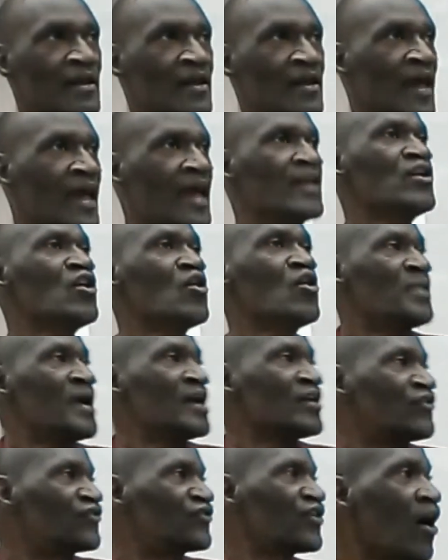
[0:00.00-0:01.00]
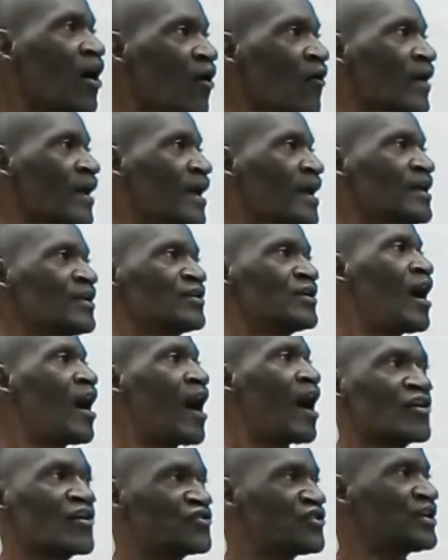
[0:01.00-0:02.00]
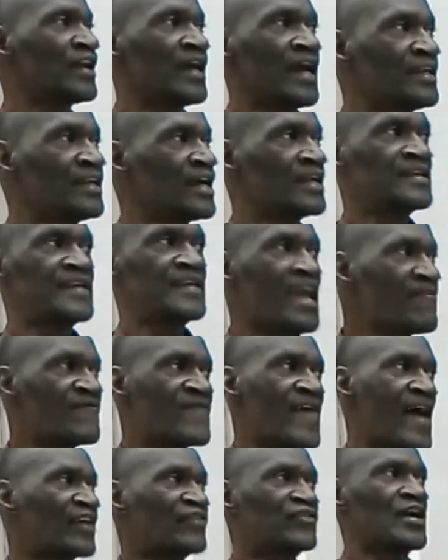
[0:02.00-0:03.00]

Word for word: and you've been so indulgent in the defects